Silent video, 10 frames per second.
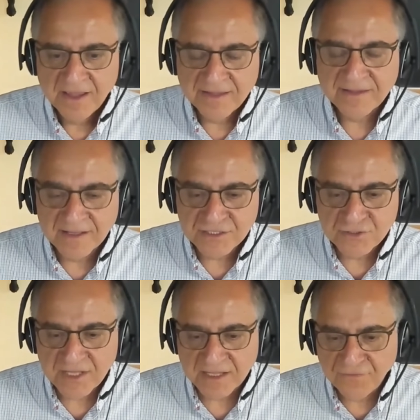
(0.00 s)
It tells
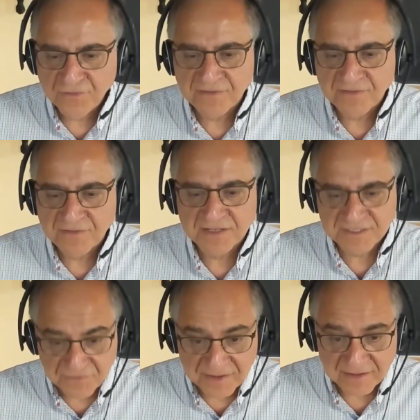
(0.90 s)
you that if you take this
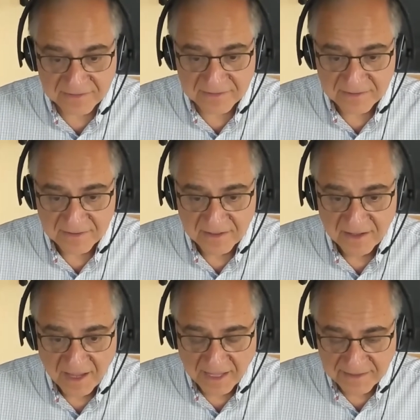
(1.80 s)
field
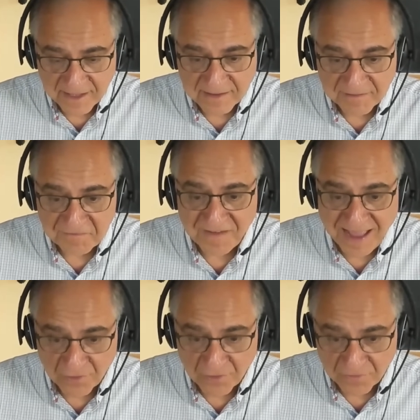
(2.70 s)
and take the
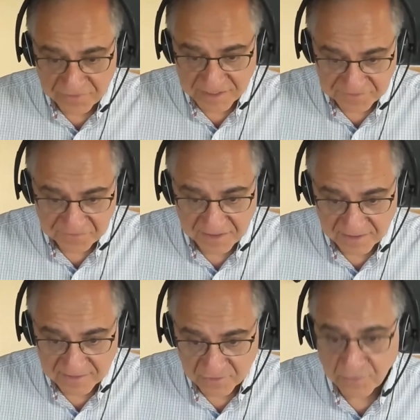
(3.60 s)
value of this
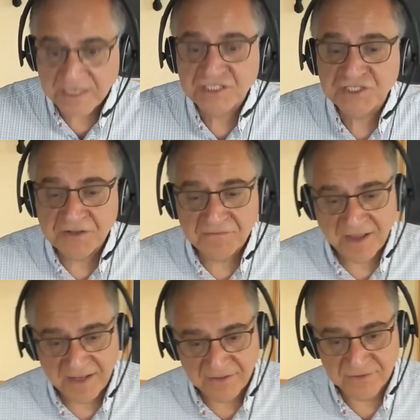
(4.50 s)
field to extreme
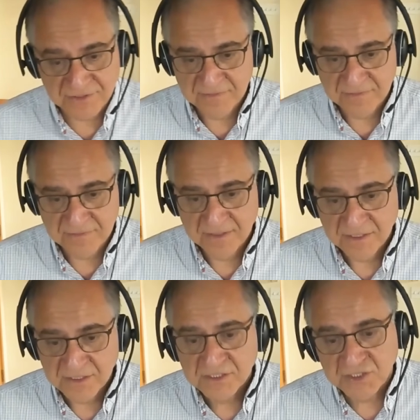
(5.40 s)
values,
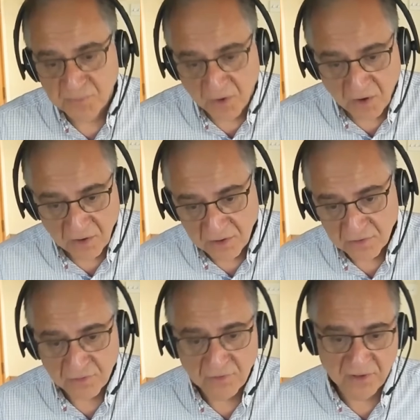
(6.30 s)

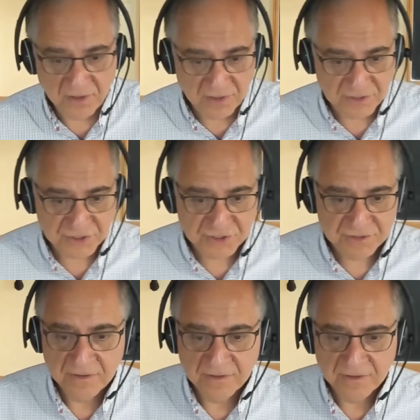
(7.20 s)
small or large.
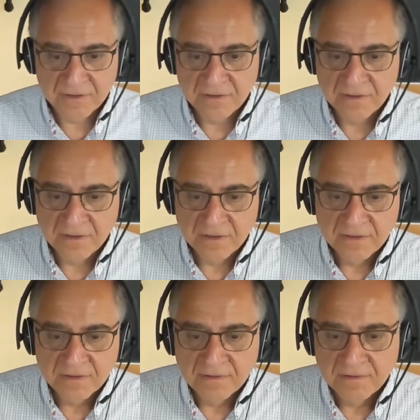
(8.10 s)

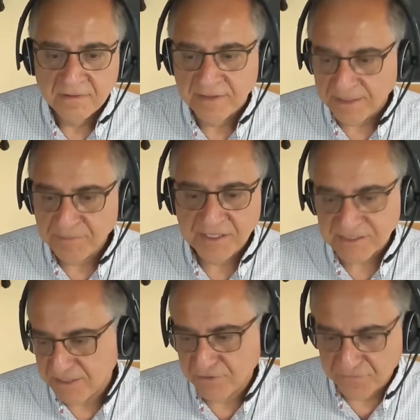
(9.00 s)
That
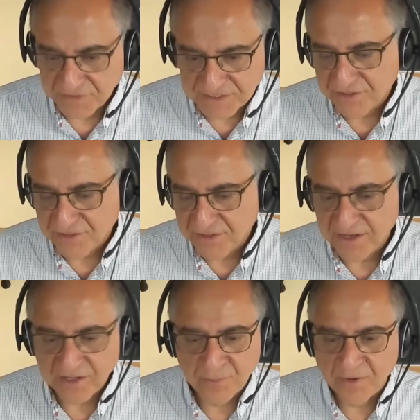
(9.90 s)
means in your physical
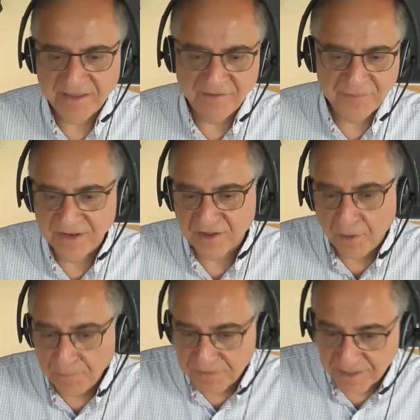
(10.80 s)
theory, it might have been a
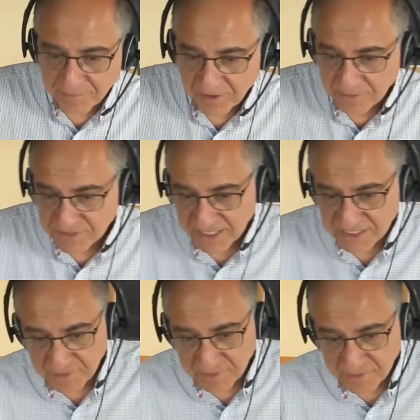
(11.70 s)
coupling becomes
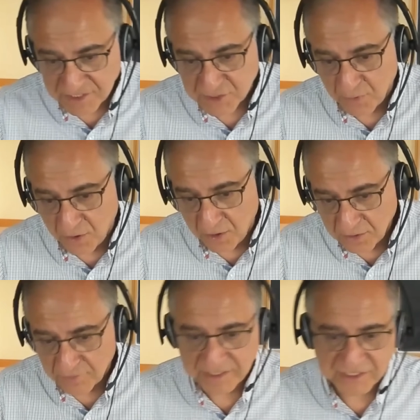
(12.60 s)
extremely
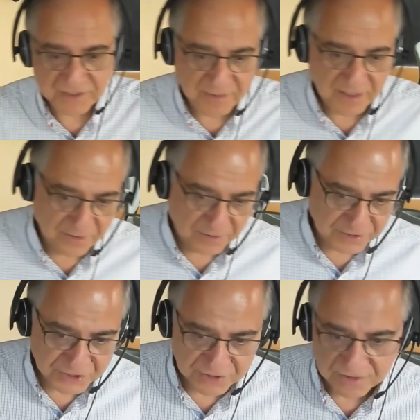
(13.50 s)
small or extremely large,